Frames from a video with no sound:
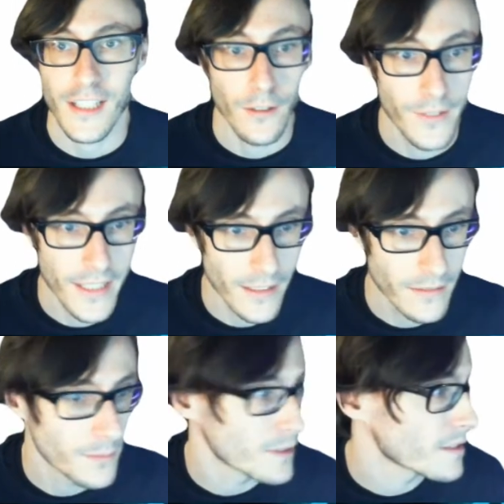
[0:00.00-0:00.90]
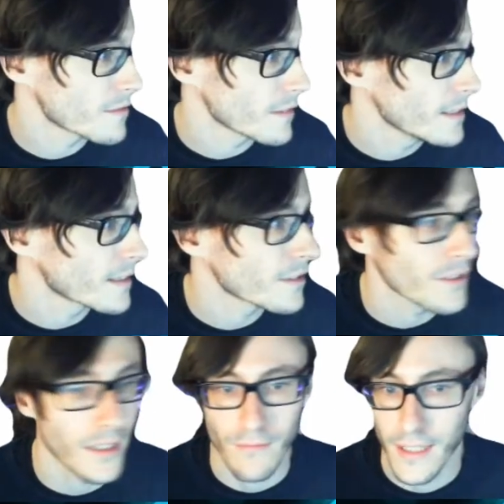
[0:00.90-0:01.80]
a video, which is great. I'm going to
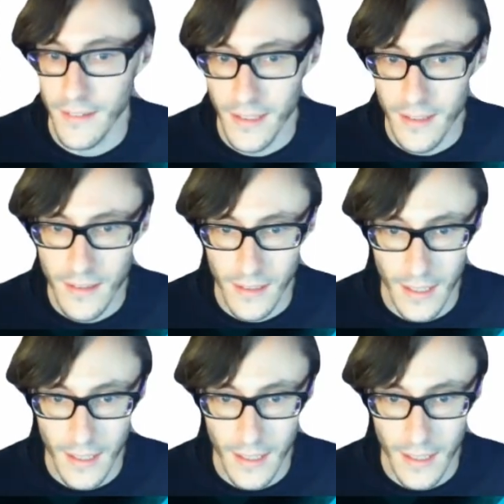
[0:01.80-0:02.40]
try and run this.